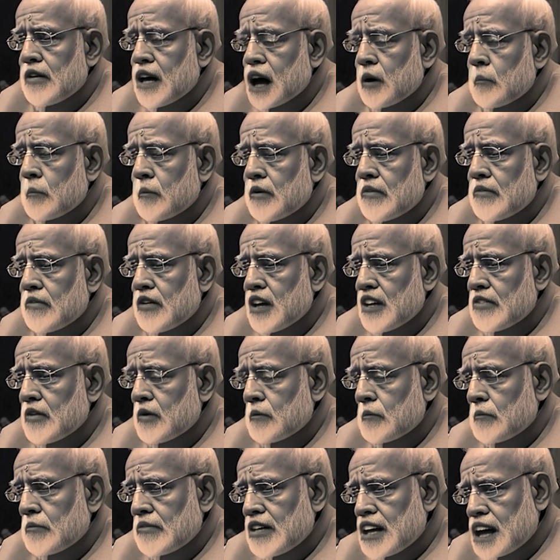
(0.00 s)
I want to talk to
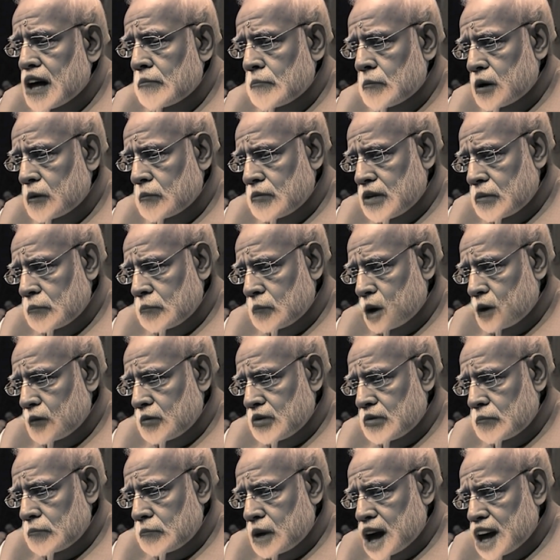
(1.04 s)
you today about an
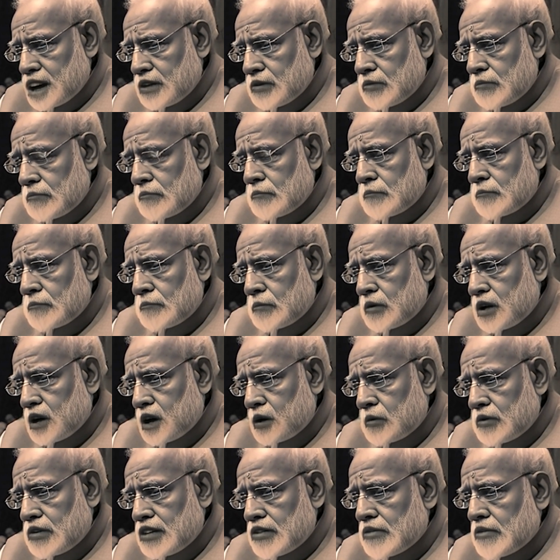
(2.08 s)
important matter.
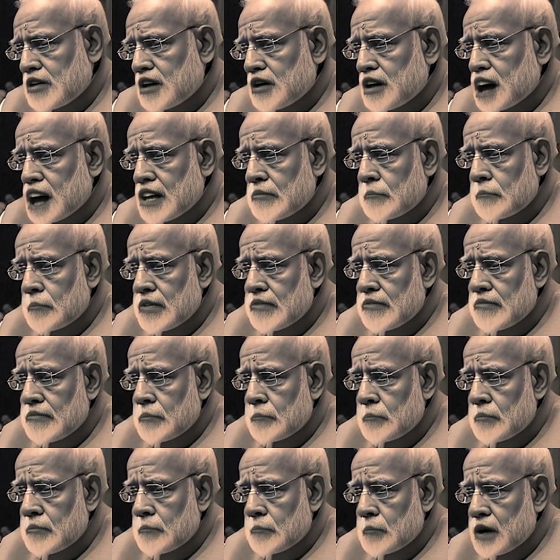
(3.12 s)
You see, there has been
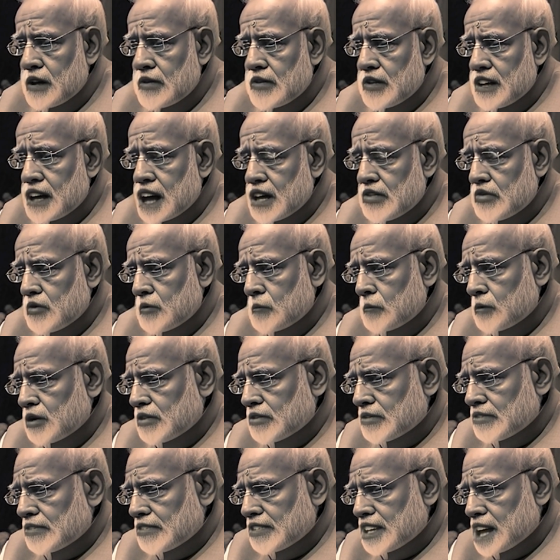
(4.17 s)
some speculation
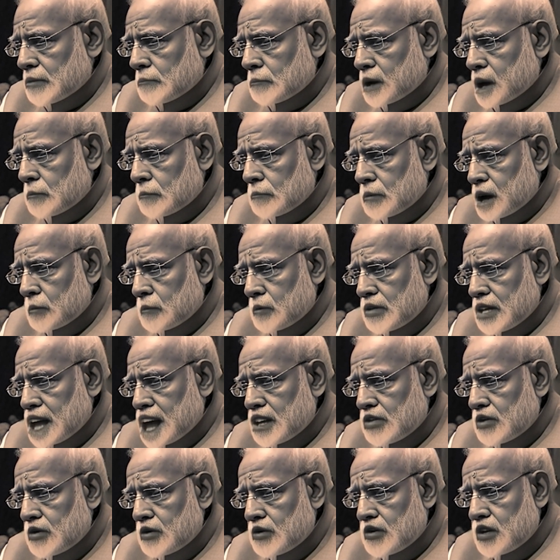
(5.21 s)
recently about my
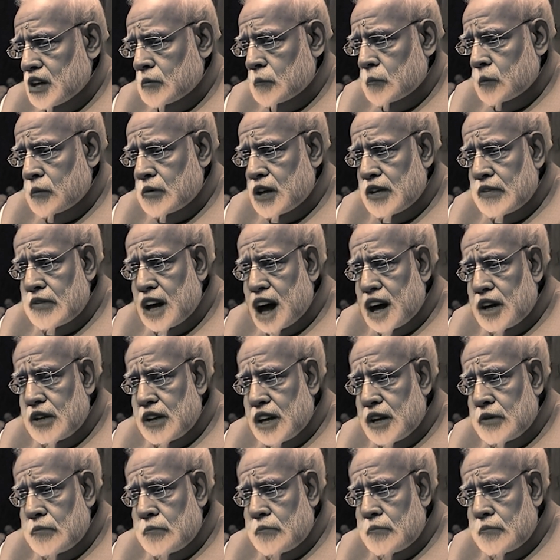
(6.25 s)
relationship with
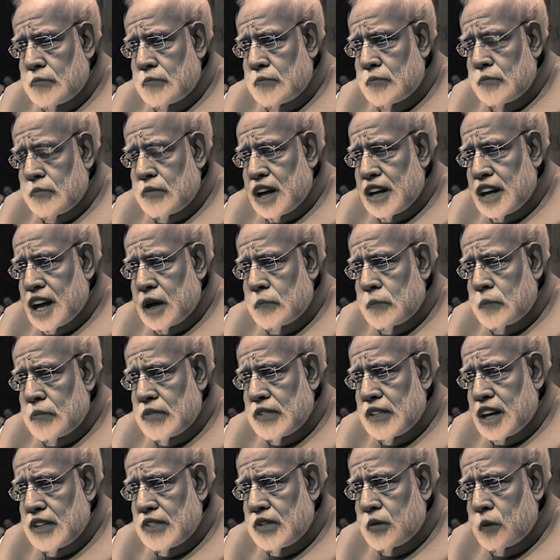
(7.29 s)
Adani. And let me
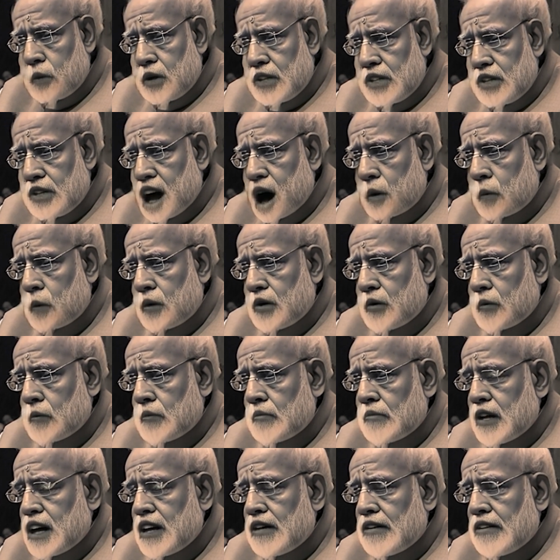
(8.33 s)
tell you, it's not what you
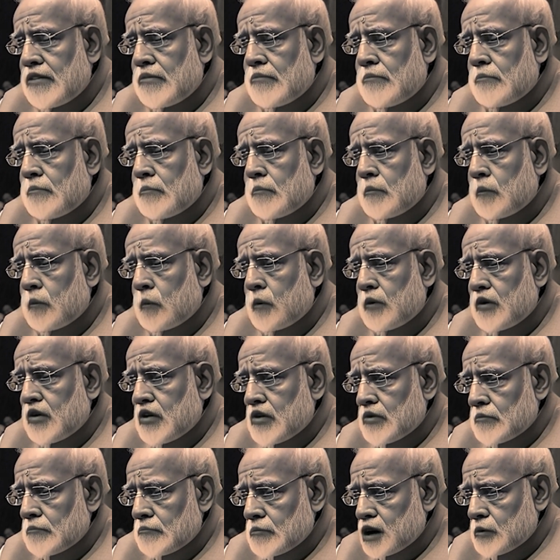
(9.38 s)
think. We're
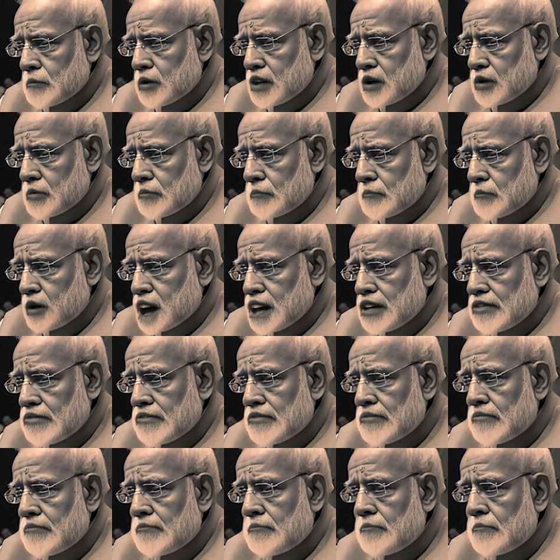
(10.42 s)
just very good
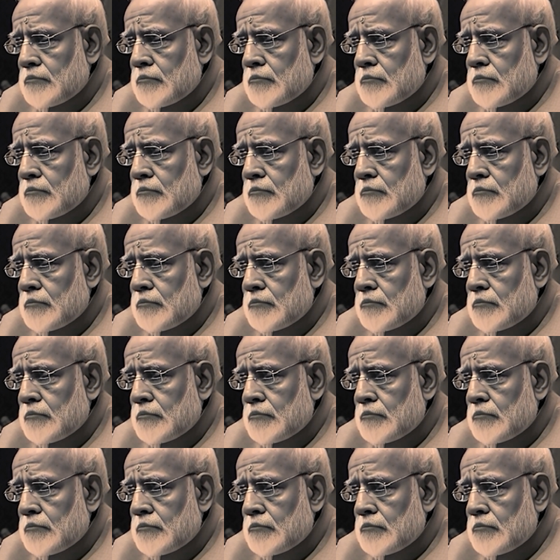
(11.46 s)
friends.